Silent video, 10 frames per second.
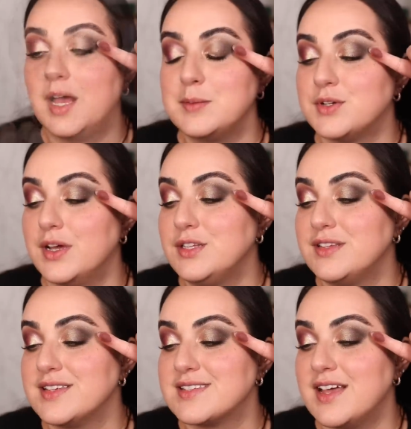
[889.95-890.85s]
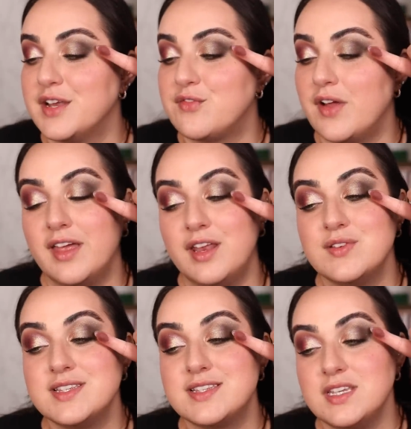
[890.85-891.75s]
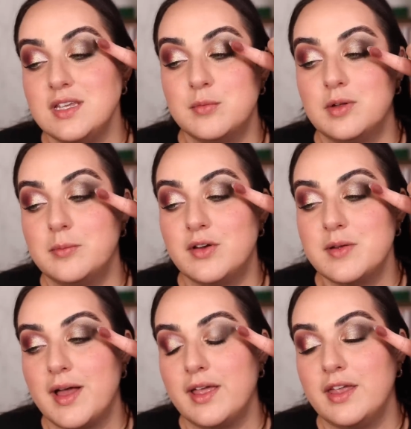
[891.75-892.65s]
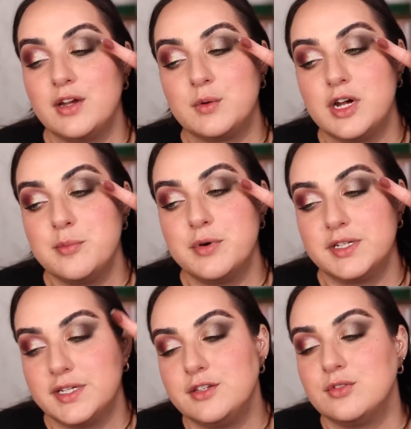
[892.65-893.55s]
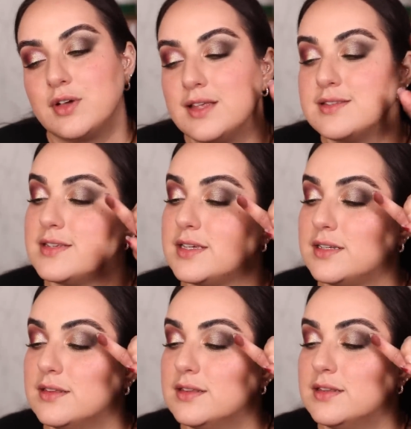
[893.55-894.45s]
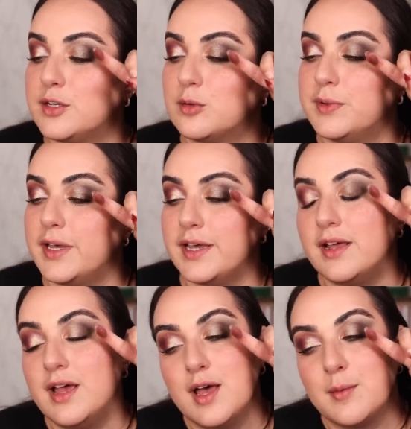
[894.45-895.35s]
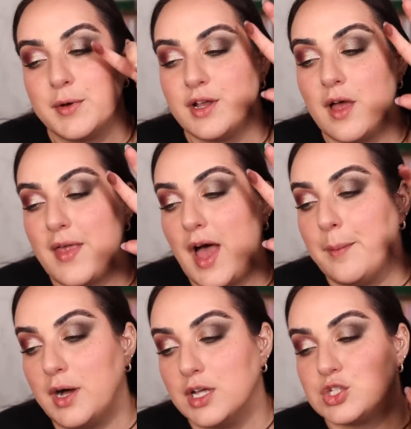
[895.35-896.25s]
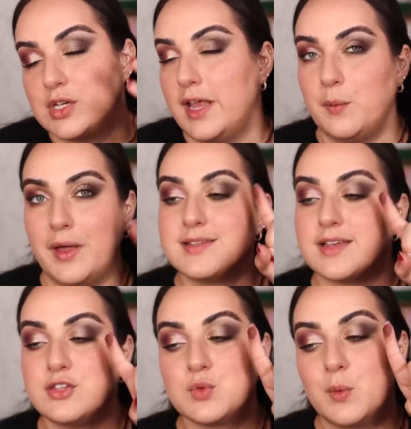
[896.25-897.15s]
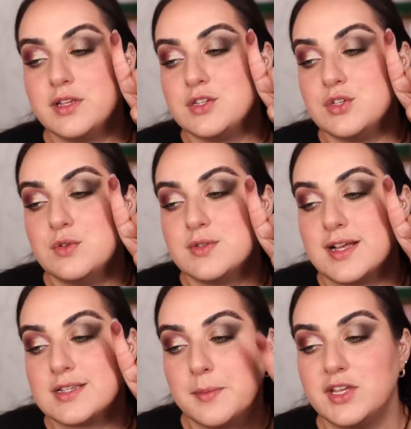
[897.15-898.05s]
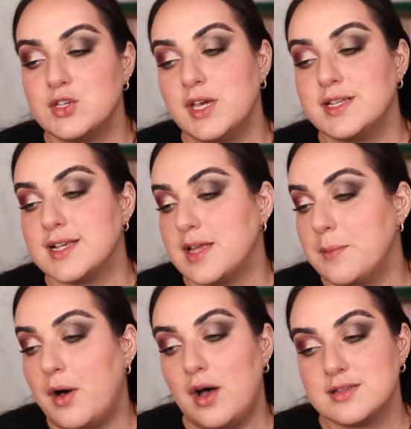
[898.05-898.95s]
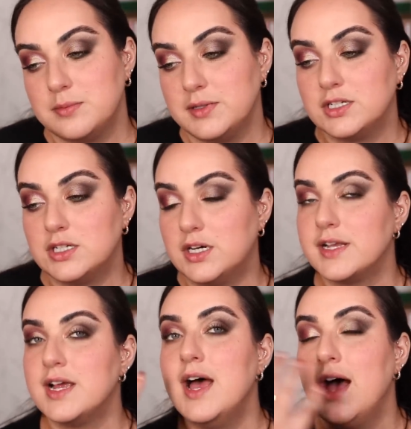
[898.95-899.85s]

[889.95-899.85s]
I'm trying to decide if I can even see mulberry back here where I put it. You can see it a little bit, but not that much. Anyways, I just wanted to use as many shades as I possibly could.